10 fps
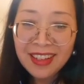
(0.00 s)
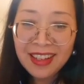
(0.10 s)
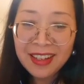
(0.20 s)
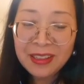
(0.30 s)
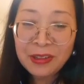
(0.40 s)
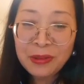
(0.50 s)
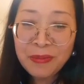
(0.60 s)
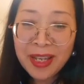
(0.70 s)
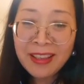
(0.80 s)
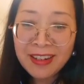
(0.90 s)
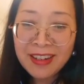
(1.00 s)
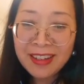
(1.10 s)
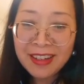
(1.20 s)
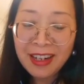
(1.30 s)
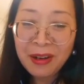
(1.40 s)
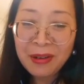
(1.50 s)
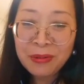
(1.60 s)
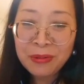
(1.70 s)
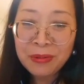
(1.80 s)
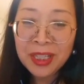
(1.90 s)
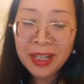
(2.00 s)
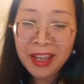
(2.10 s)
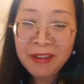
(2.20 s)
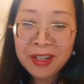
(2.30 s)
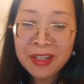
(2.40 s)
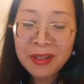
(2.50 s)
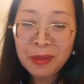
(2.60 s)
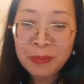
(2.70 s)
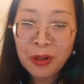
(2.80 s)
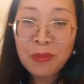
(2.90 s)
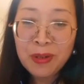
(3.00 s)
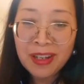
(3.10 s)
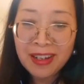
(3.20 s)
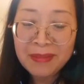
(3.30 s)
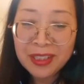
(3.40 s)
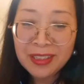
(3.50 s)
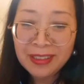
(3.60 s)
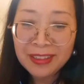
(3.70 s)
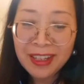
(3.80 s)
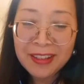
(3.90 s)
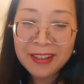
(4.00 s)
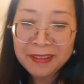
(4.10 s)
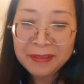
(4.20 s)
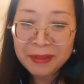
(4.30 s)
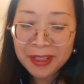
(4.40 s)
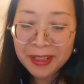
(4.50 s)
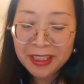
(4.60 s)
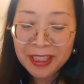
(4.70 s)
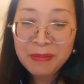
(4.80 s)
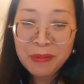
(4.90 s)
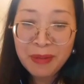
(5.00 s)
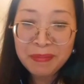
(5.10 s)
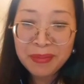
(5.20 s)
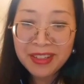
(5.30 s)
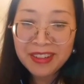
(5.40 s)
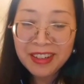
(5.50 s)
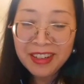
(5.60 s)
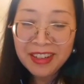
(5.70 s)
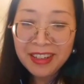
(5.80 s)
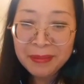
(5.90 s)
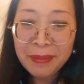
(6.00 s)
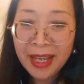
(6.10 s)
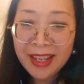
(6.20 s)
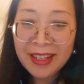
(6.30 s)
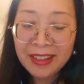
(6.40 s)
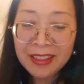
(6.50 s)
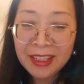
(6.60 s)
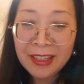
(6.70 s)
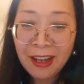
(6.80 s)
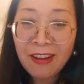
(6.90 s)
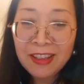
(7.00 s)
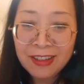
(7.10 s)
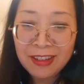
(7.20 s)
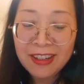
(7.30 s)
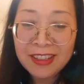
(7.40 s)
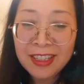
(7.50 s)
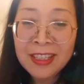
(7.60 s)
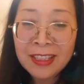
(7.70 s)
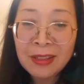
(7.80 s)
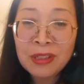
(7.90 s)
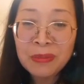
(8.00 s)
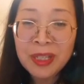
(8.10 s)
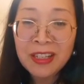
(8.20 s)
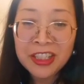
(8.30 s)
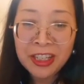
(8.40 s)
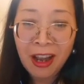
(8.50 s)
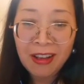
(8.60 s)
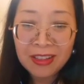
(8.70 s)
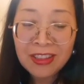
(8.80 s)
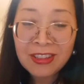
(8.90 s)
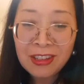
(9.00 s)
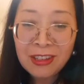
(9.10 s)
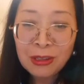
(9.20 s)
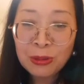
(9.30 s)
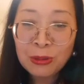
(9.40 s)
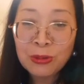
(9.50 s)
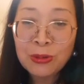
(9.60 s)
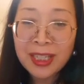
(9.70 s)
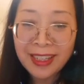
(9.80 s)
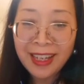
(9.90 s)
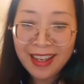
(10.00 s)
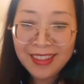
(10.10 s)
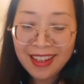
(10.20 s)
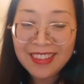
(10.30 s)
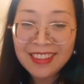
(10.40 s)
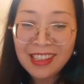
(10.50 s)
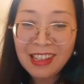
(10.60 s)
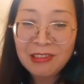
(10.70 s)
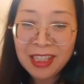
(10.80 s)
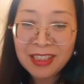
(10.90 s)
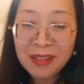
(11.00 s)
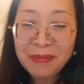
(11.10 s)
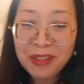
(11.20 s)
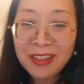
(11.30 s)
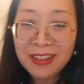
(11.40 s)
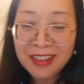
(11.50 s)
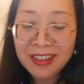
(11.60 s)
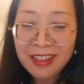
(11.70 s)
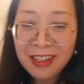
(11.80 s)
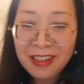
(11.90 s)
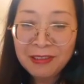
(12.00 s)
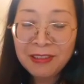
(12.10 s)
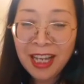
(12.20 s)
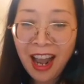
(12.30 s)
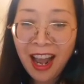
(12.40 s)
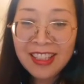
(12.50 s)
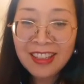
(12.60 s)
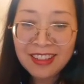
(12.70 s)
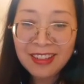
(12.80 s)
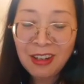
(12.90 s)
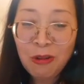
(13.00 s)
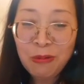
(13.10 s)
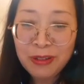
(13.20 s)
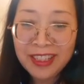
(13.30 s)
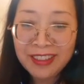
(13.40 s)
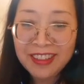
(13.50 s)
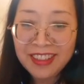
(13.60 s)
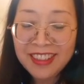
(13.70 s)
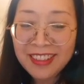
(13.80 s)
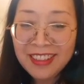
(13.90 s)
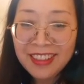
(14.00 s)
Yeah, no matter whatever problems the team member may encounter, this could be the chance to do the Kaizen. So the team leader could ask the operators,